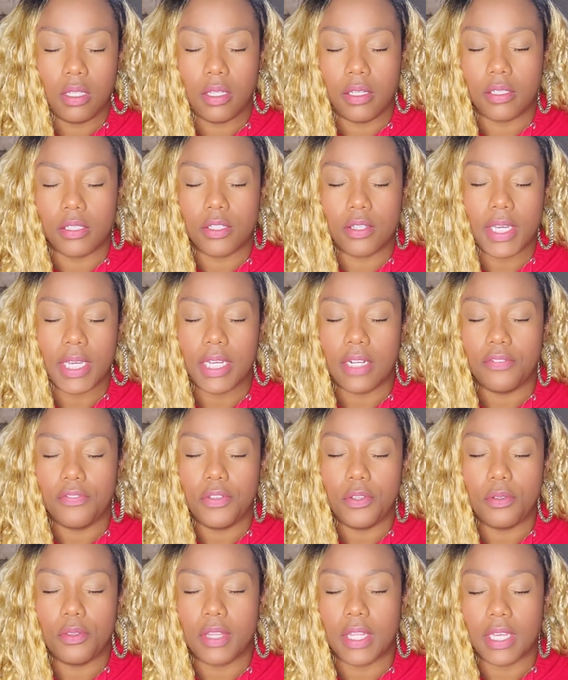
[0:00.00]
So I got a
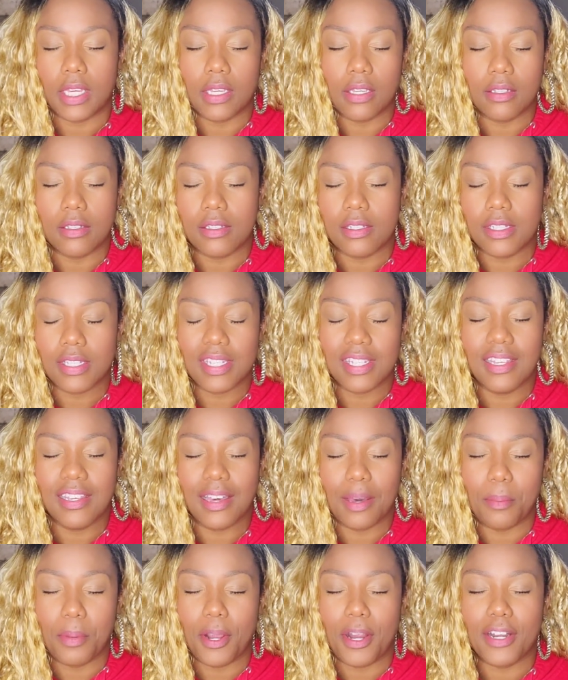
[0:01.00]
few things.
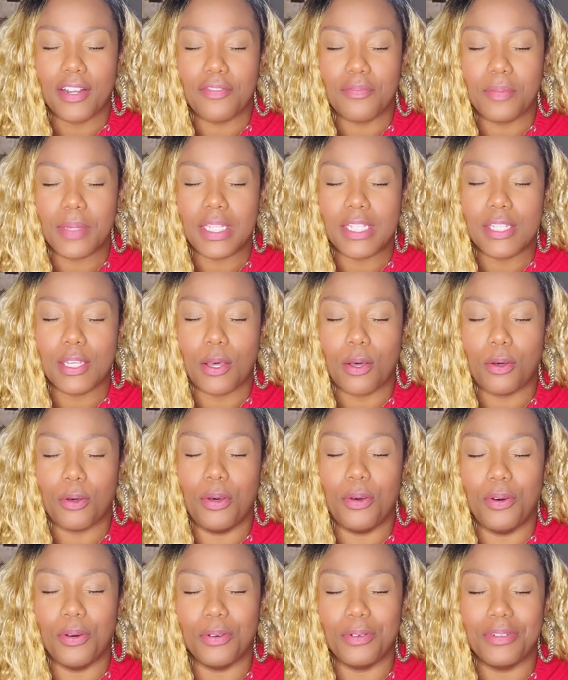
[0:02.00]
A part of me
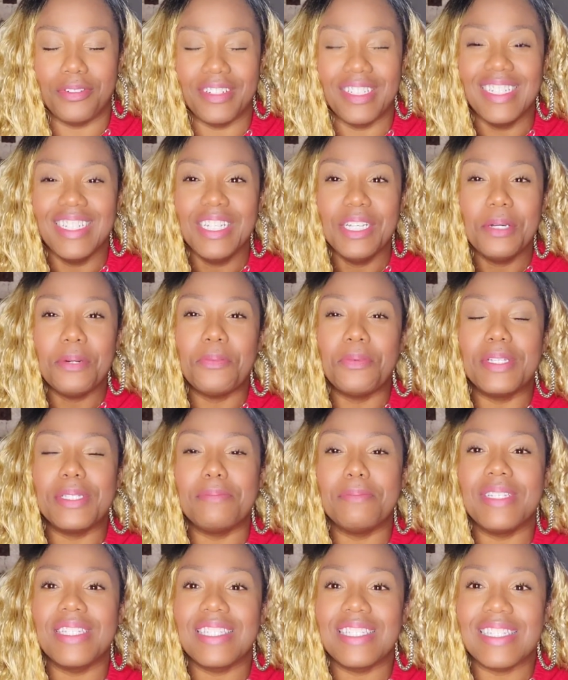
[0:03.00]
was
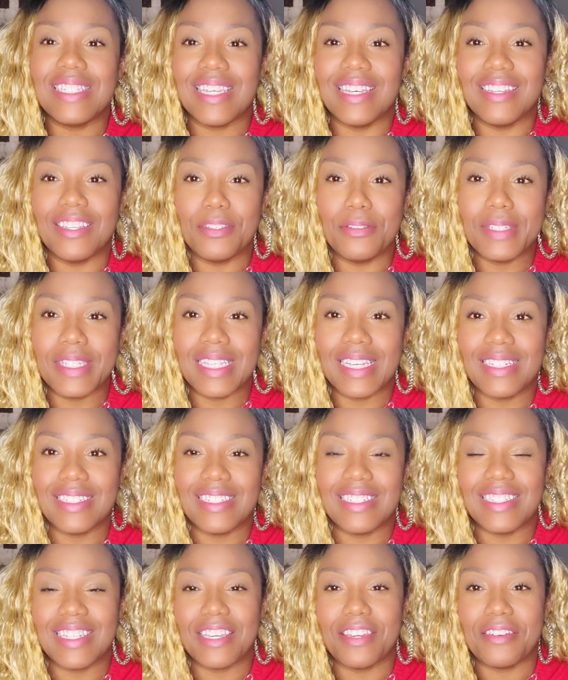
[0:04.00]
meant to tell you,
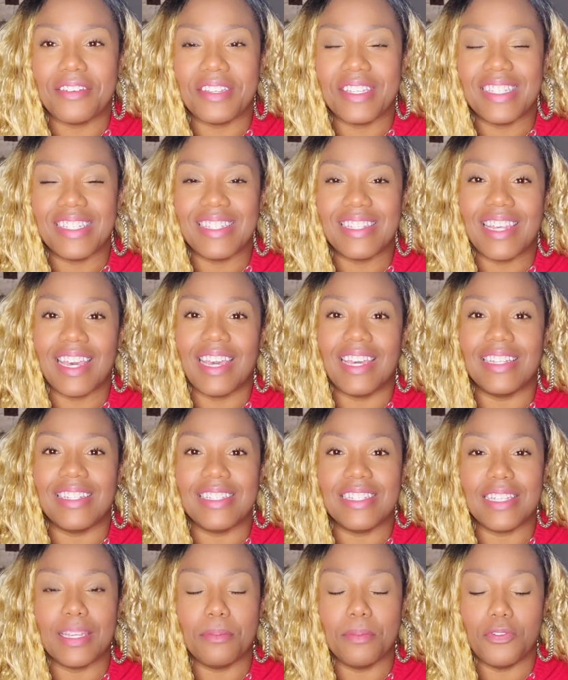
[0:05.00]
Sagittarius, that
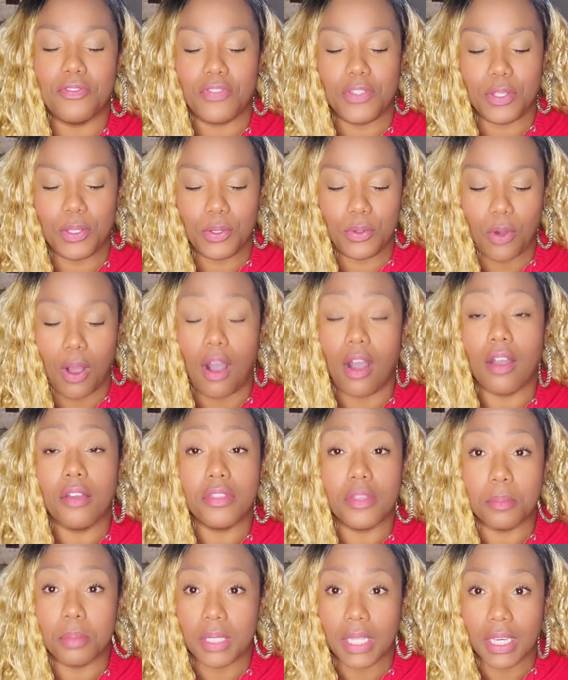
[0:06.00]
some of you are
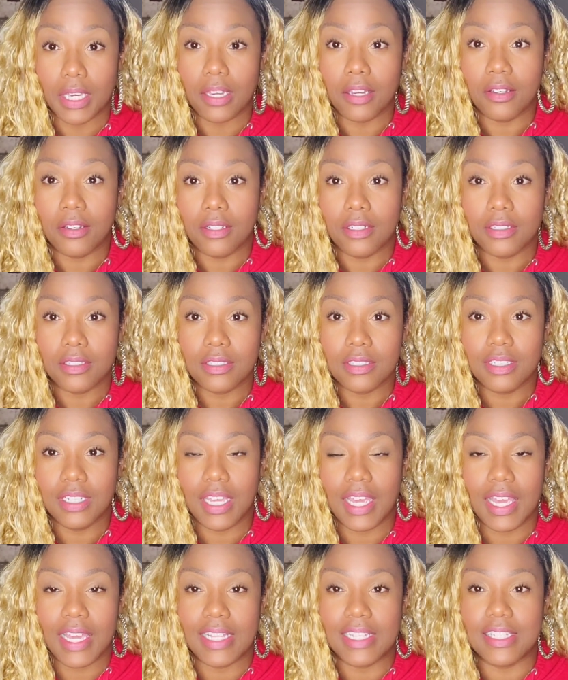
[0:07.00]
the player
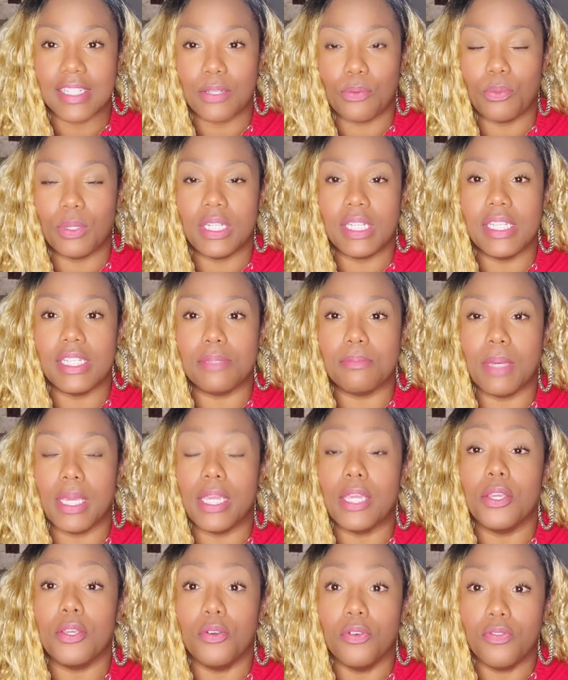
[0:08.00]
and someone has
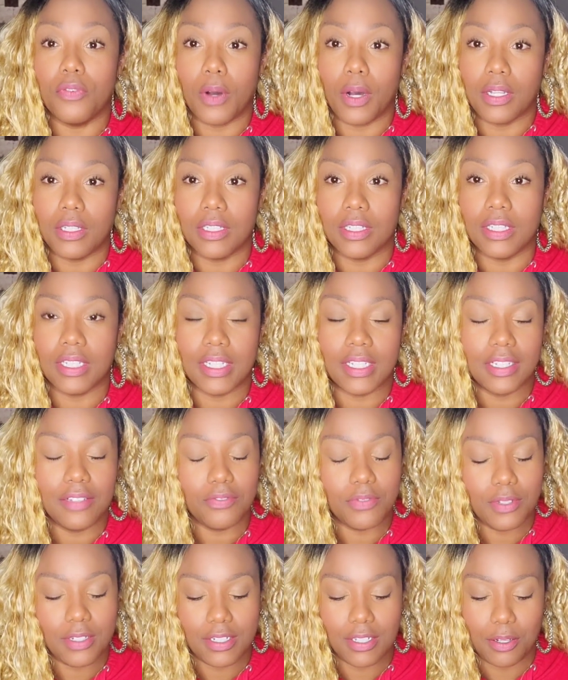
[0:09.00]
made you fall in
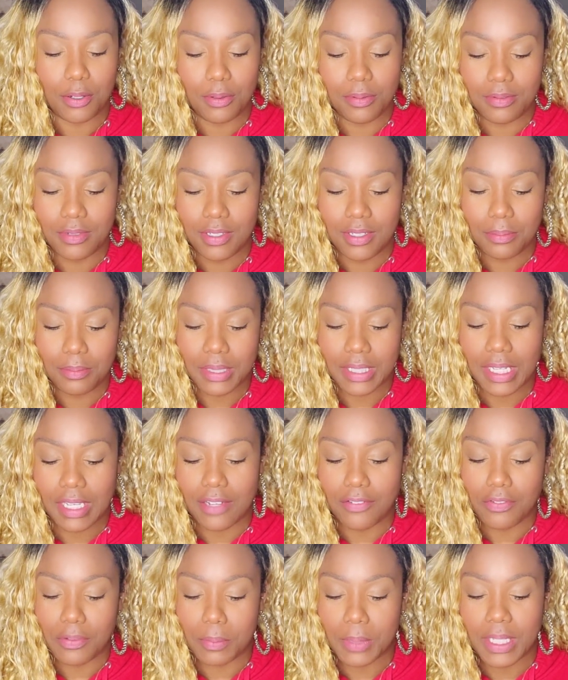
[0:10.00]
love. You know,
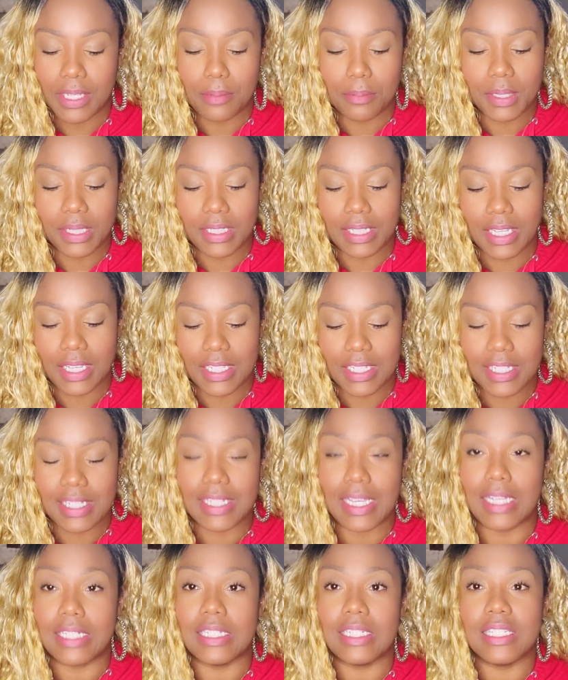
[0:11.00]
player from the Himalayas,
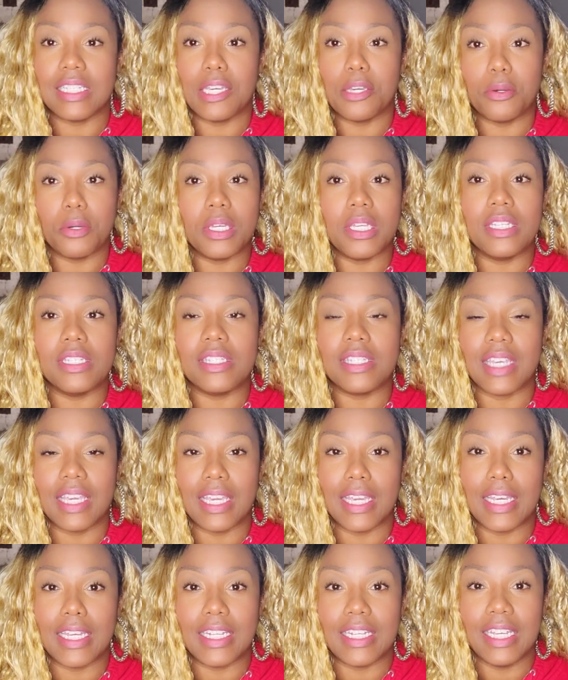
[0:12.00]
Sagittarius
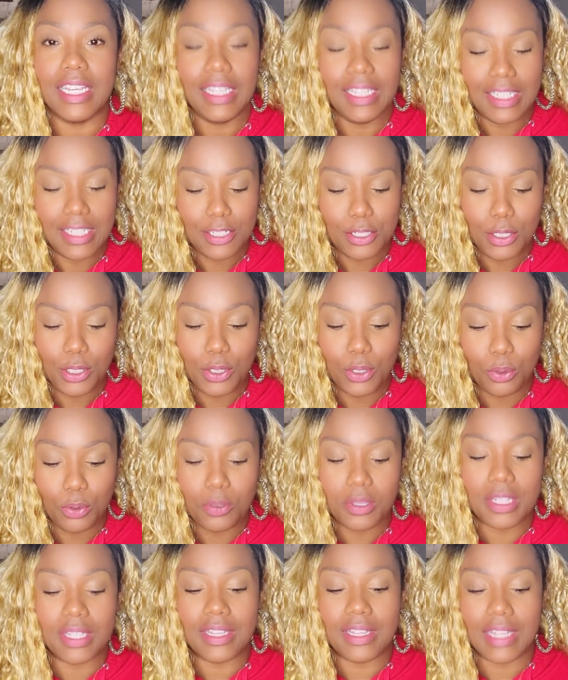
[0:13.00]
can do
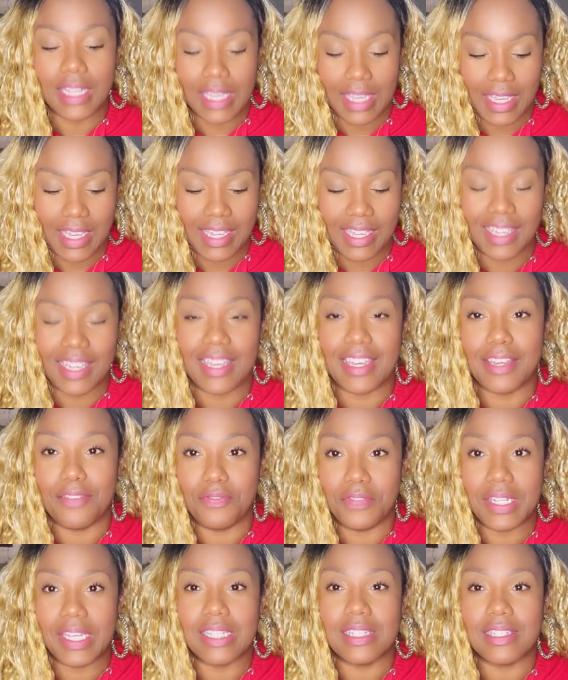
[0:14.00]
the thing
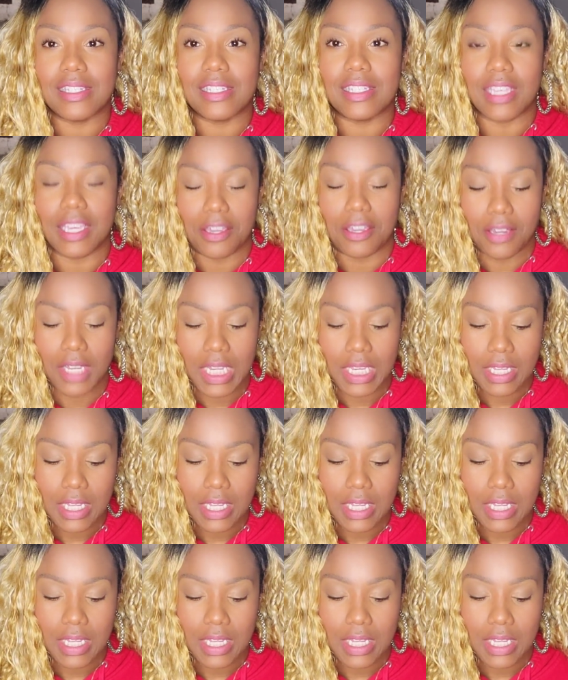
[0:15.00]
if necessary.